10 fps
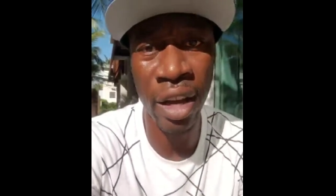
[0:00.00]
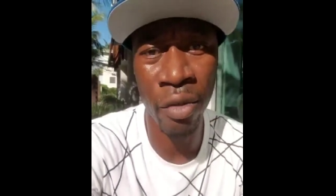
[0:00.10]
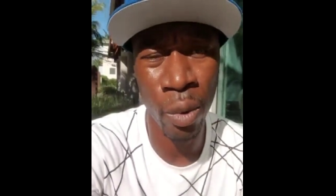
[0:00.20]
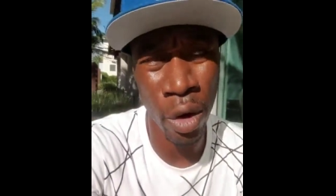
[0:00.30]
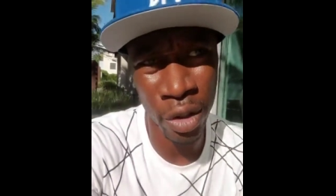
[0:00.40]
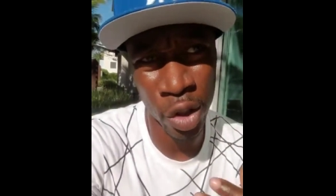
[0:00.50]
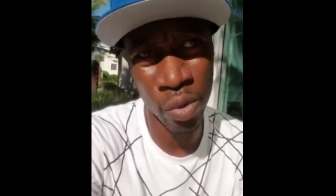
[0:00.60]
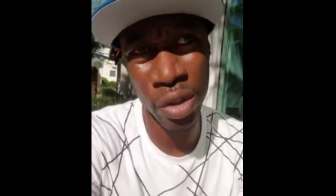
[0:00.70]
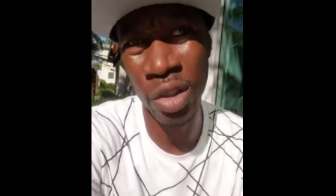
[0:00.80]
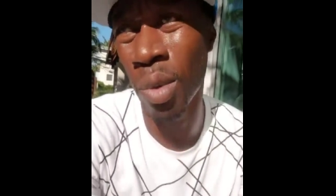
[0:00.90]
I never walked
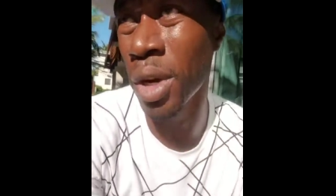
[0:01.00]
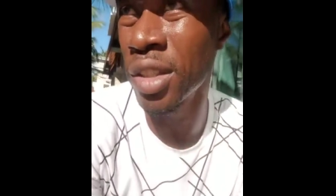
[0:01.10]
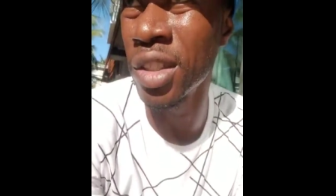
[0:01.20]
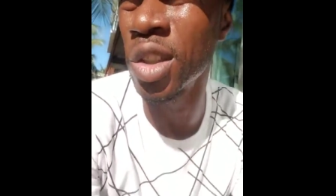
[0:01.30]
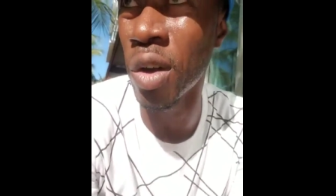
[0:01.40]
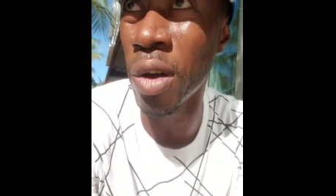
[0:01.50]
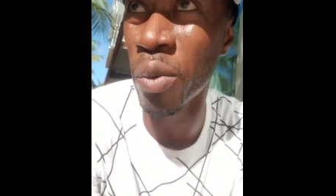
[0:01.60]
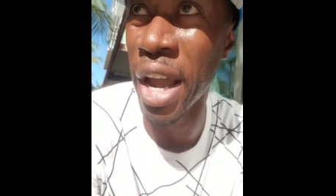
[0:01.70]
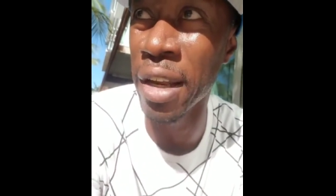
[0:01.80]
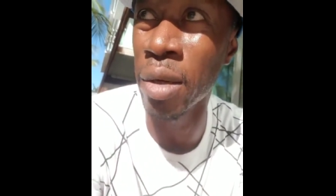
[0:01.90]
the street so much and
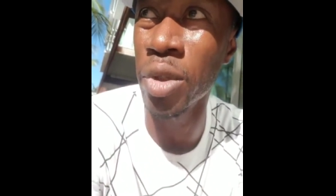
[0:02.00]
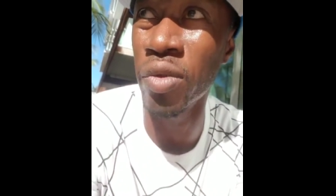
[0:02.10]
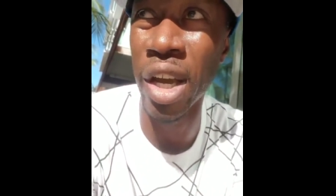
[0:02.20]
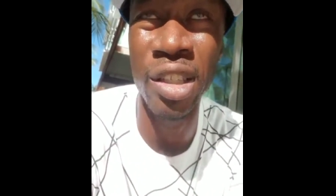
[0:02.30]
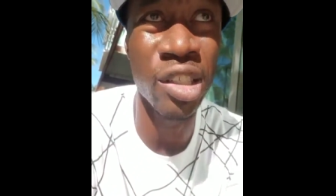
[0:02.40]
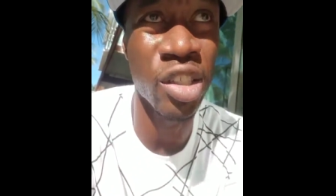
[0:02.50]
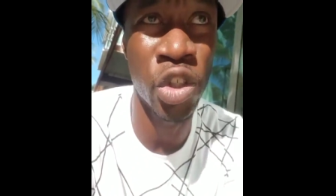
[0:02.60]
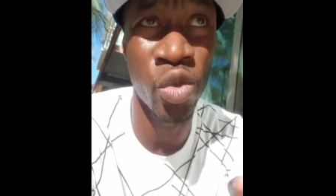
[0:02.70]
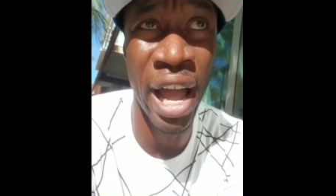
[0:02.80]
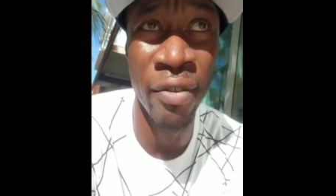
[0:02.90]
saw random
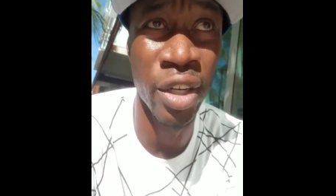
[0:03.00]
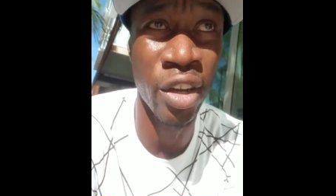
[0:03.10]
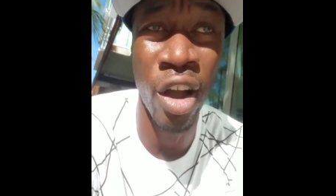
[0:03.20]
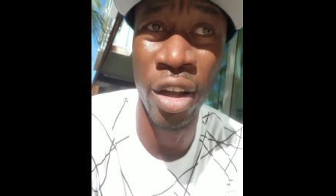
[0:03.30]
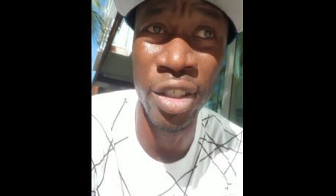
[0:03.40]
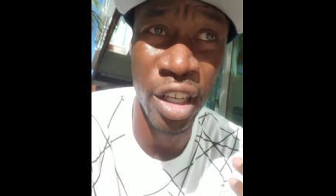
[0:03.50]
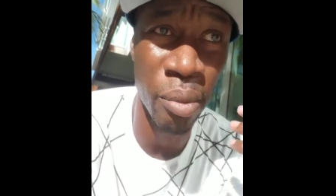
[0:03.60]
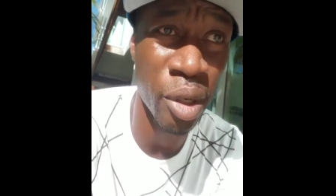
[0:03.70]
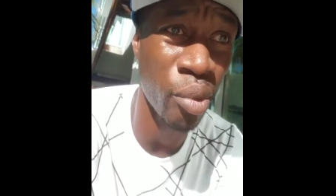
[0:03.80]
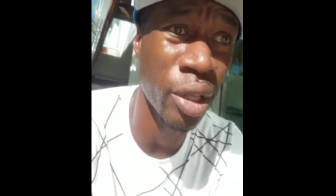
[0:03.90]
strangers just driving the car
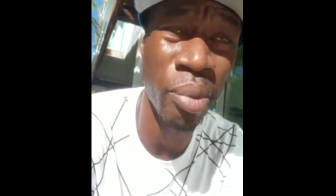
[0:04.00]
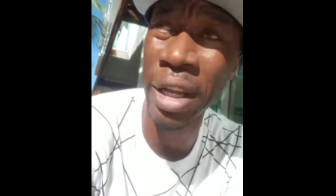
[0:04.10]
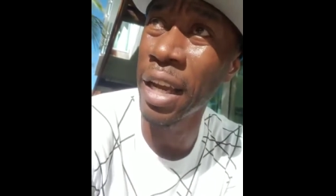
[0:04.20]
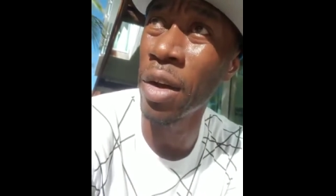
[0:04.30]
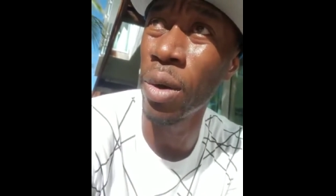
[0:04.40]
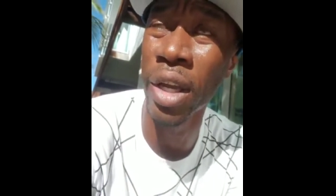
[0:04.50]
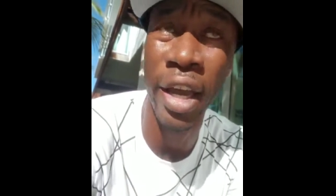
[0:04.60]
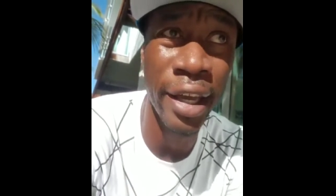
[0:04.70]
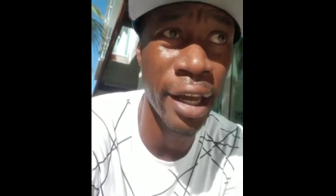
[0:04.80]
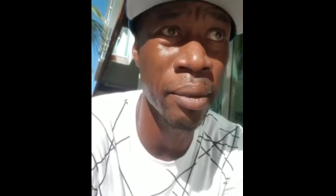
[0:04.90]
telling me, Brother Polight,
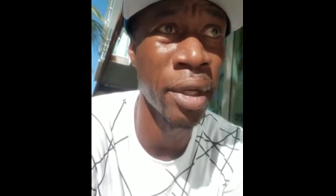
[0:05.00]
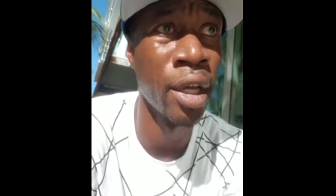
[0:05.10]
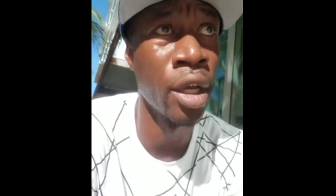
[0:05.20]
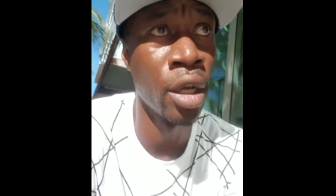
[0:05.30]
hold your head up.